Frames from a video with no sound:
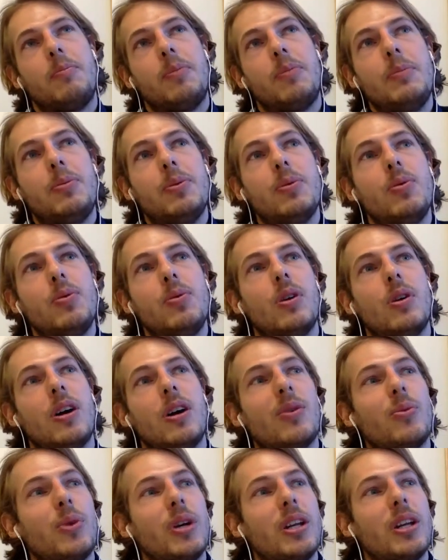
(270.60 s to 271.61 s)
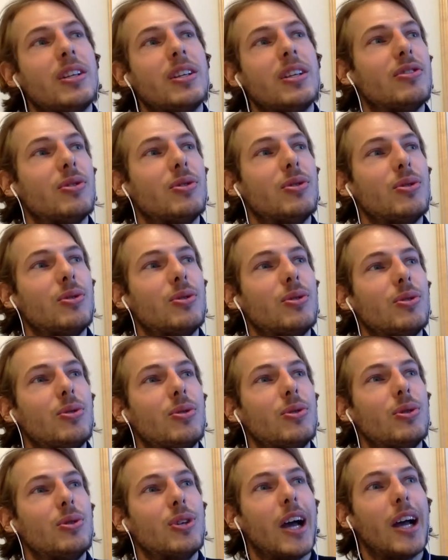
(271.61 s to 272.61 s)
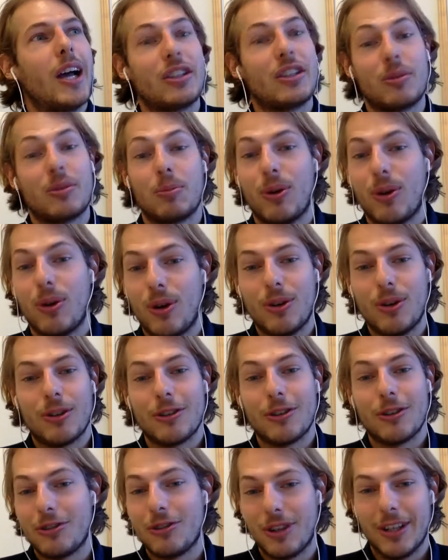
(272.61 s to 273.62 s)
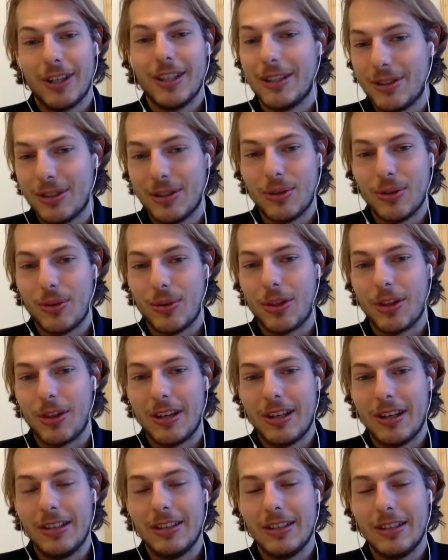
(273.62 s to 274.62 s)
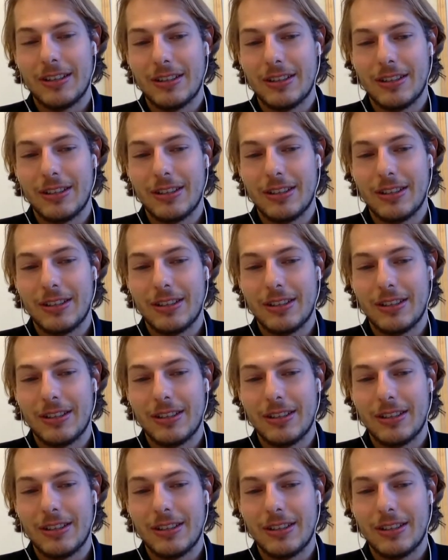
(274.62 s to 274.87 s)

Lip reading: people who are willing to explore or try out new things,